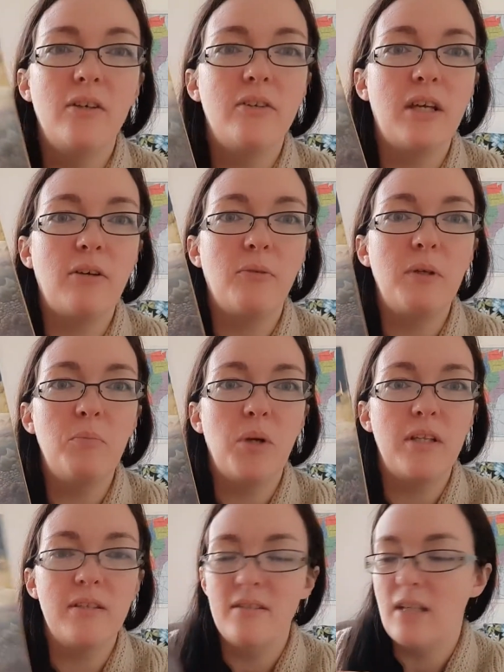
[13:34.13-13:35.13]
They are written by
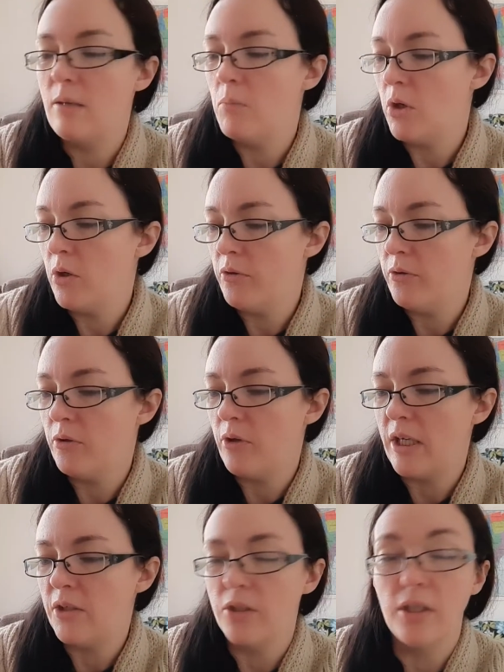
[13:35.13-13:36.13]
the same author, Aaron